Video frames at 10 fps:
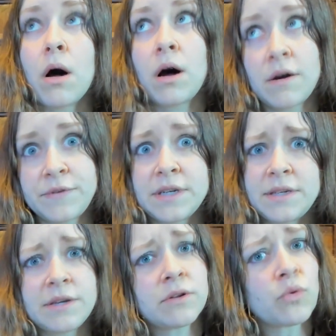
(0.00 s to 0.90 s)
often
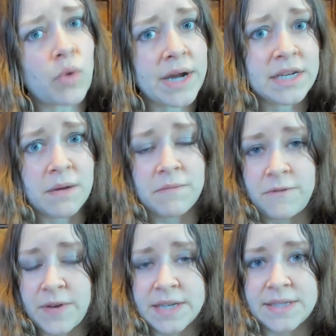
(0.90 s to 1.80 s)
you'll wind up
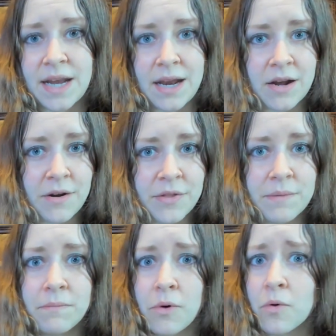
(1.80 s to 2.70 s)
fixating on
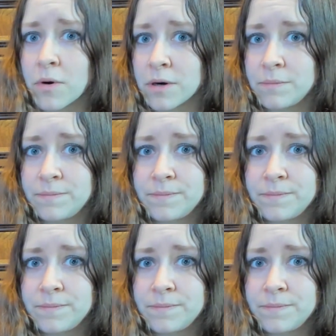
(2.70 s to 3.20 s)
them more.